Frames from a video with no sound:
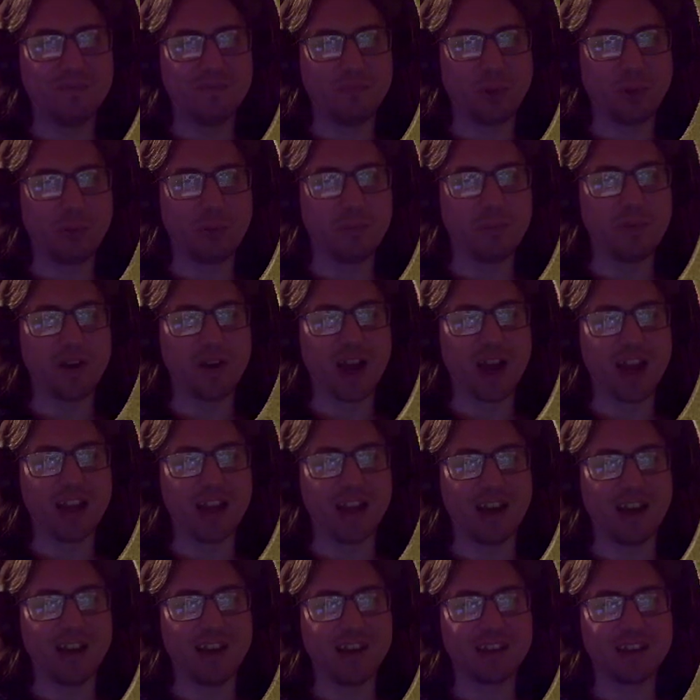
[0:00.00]
Full
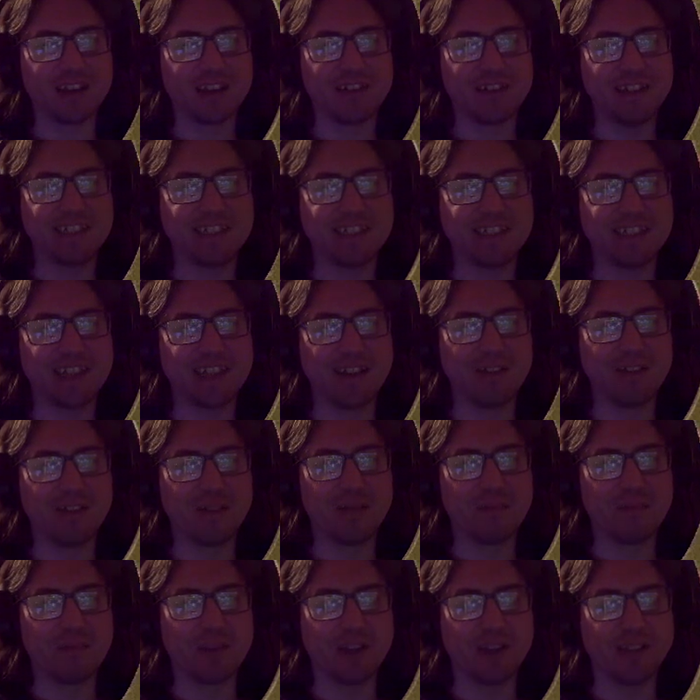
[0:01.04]
Morala increases
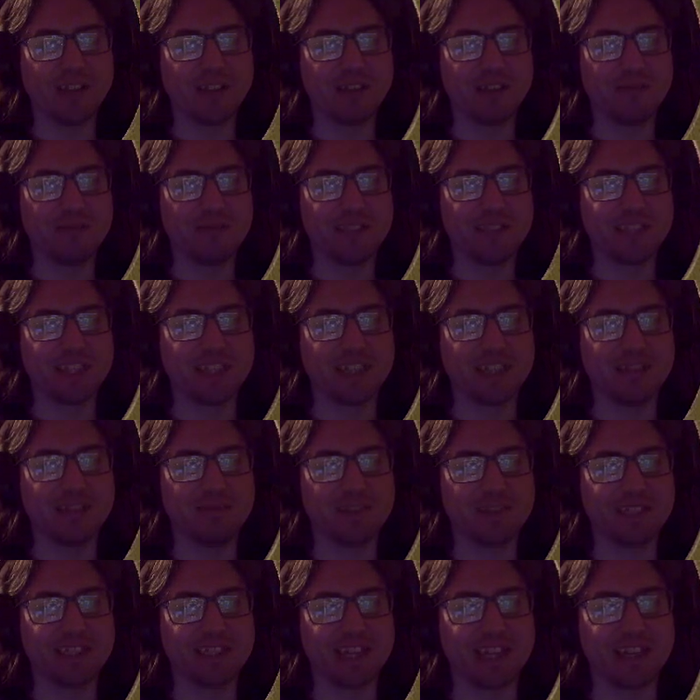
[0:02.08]
health by 2%
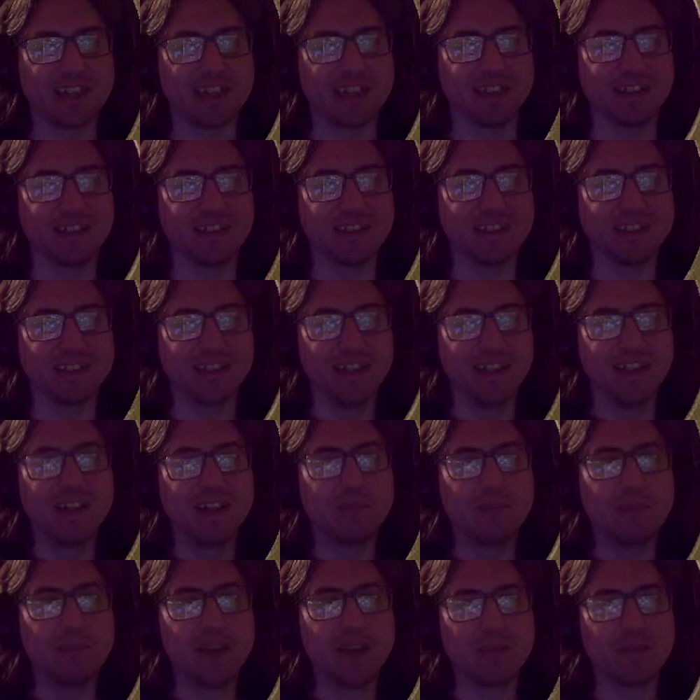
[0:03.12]
per second.
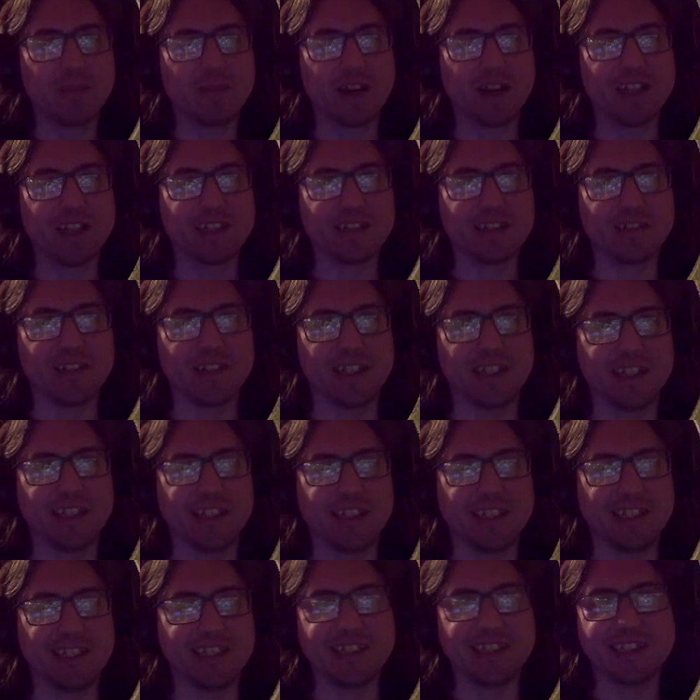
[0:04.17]
Pickup range
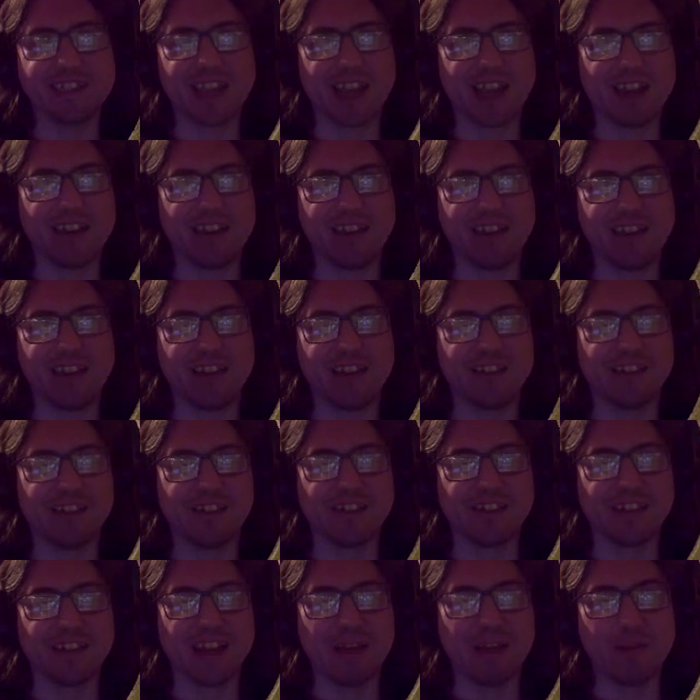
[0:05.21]
increases. Again, you know,
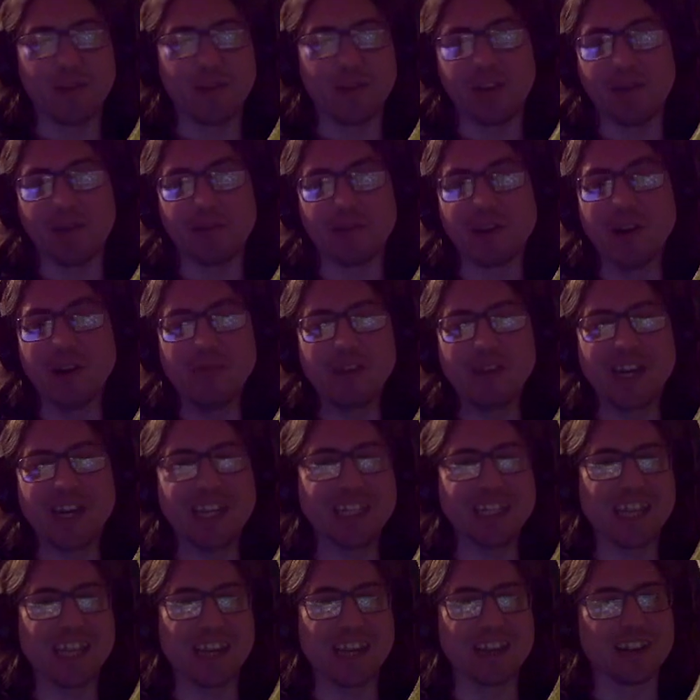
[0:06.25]
don't care about that. We're not
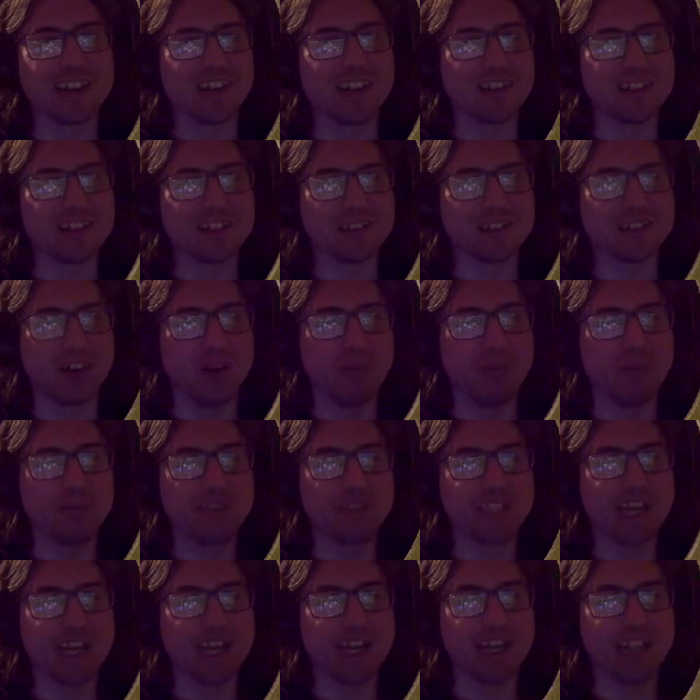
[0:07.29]
really getting a lot of
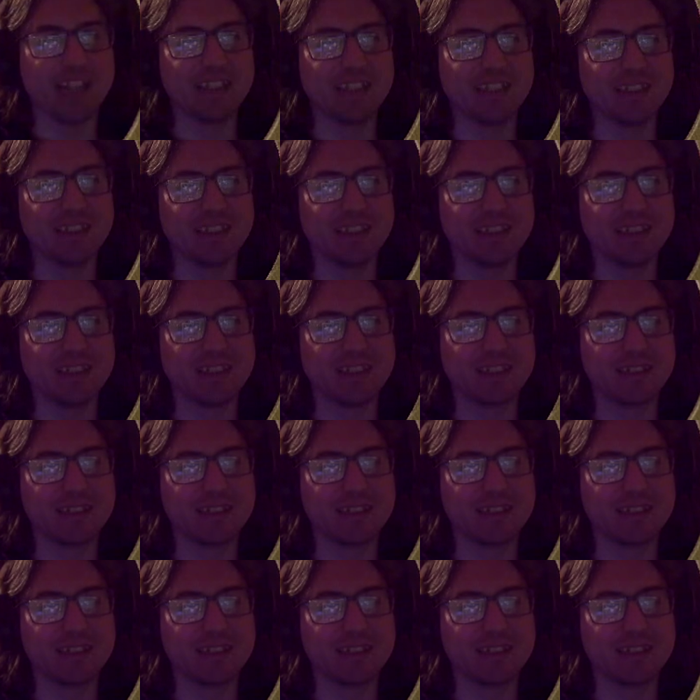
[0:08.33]
drops, and